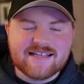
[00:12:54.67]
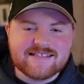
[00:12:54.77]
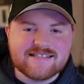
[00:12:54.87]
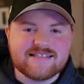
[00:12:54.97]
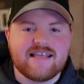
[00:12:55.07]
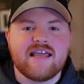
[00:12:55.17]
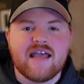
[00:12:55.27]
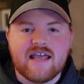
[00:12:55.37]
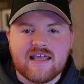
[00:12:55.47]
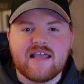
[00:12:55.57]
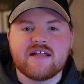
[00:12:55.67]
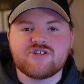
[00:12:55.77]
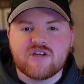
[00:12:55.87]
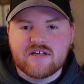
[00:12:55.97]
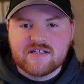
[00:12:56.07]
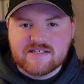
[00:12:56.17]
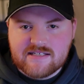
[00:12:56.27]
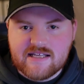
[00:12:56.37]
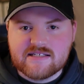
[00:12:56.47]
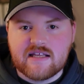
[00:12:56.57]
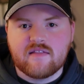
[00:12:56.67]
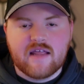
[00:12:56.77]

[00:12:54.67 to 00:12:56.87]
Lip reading: SEC each season.